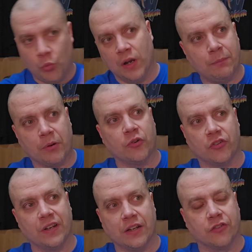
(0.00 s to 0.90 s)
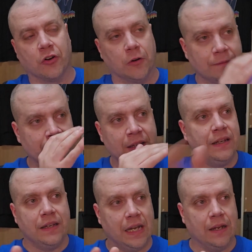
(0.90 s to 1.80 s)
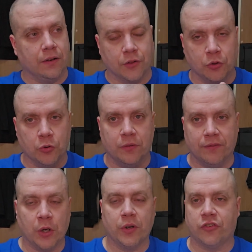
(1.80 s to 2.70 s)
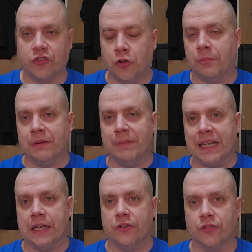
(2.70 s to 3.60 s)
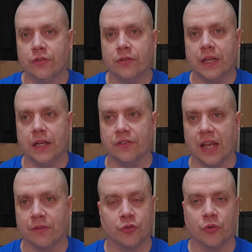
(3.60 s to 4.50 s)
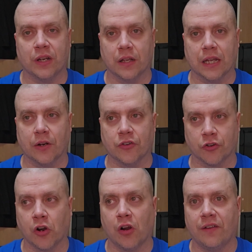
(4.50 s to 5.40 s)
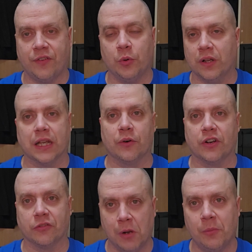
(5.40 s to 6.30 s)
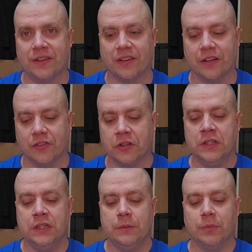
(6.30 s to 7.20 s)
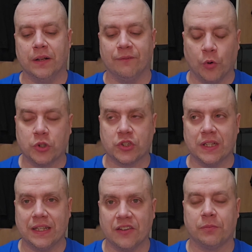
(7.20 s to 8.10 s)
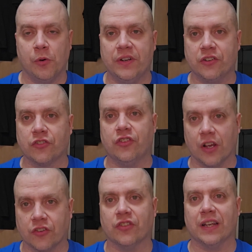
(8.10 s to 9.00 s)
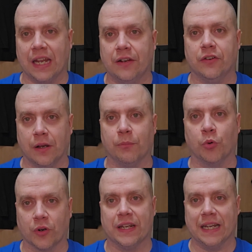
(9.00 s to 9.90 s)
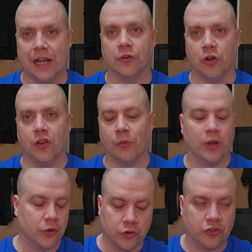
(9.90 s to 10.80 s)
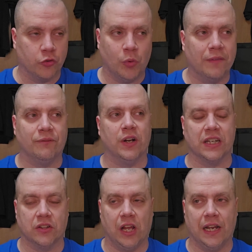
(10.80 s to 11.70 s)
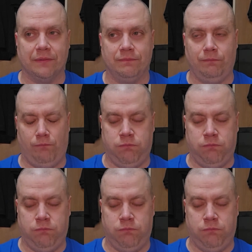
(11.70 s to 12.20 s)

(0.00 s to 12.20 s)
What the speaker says: one person gets hurt through very stupid means, it's absolutely hilarious. There are a few hilarious moments in this, but unfortunately this movie just doesn't end up working out all that well. There is this one funny line.